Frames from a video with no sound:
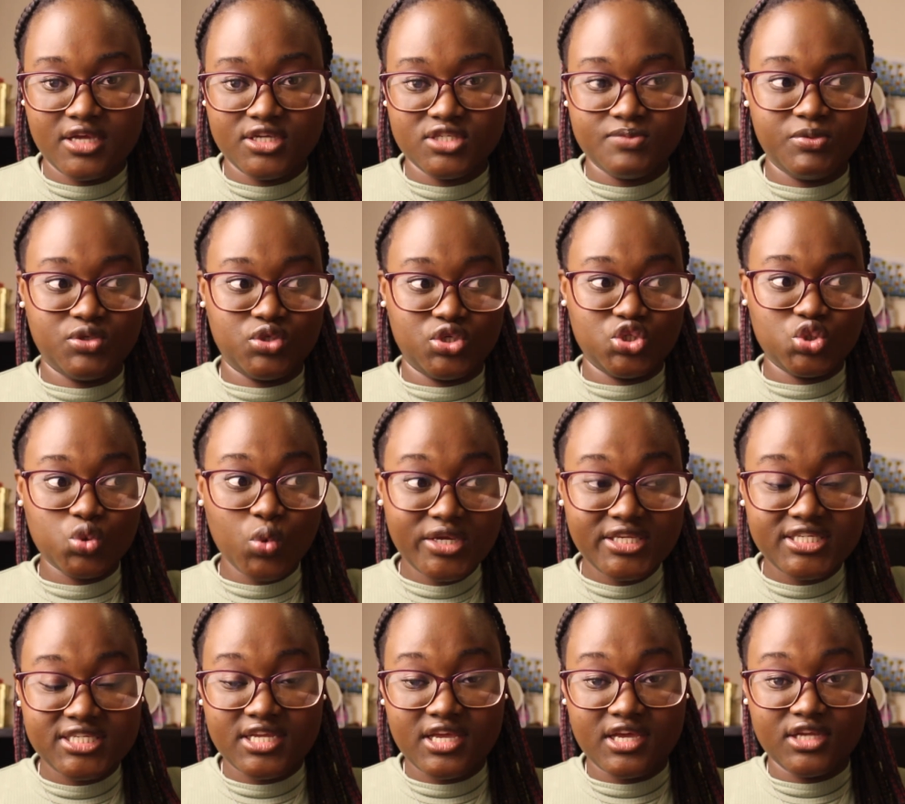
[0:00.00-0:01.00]
aged between
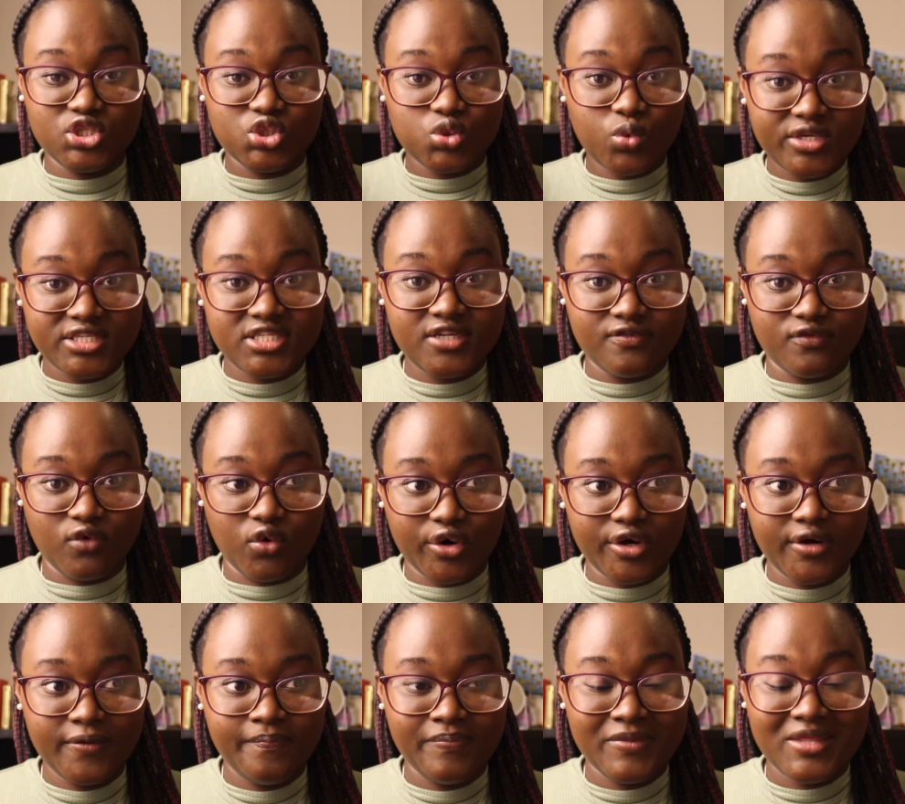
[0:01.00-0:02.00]
20 and
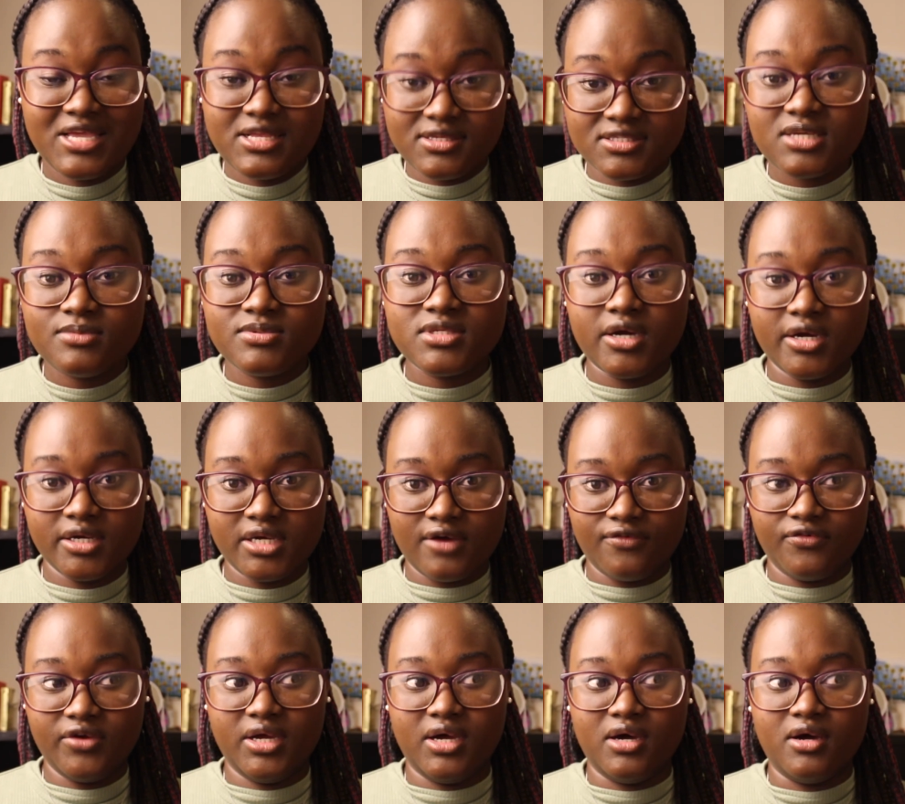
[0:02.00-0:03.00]
24 in sub-Saharan
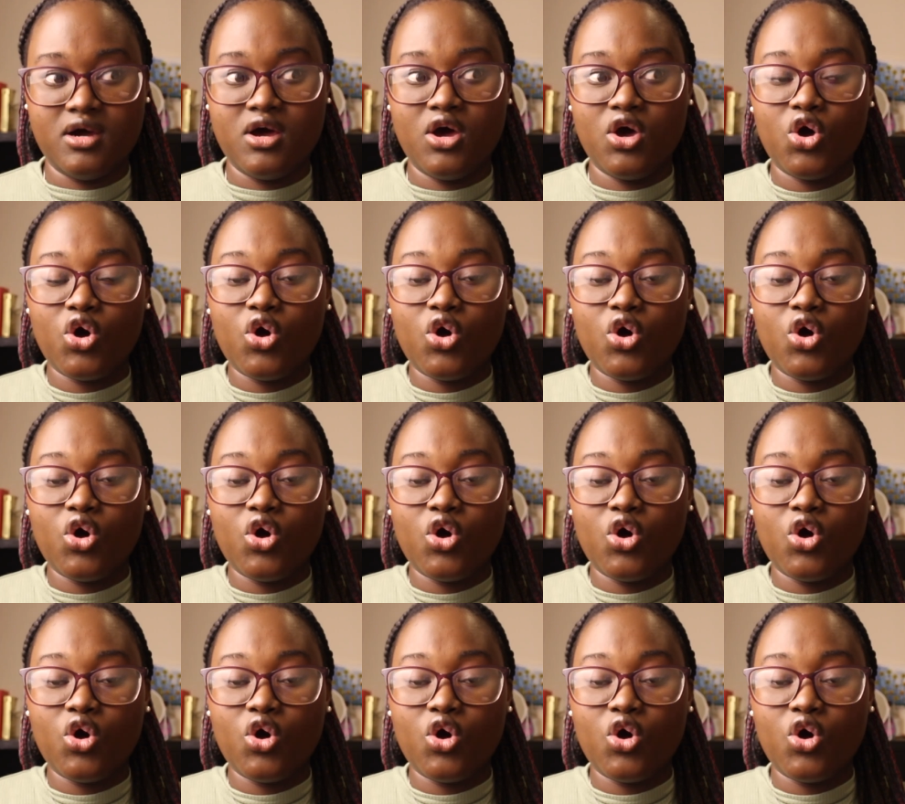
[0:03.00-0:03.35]
Africa